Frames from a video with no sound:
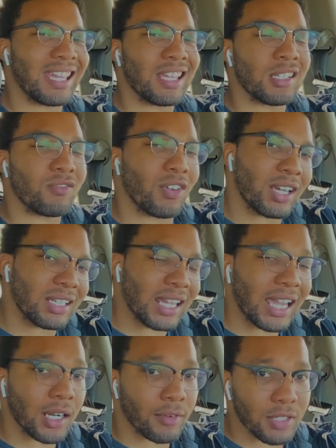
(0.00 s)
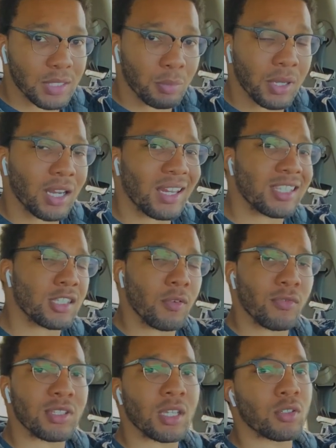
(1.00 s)
It's very negative to speak of yourself
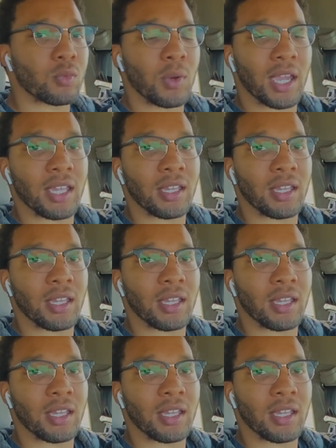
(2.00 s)
in such a way.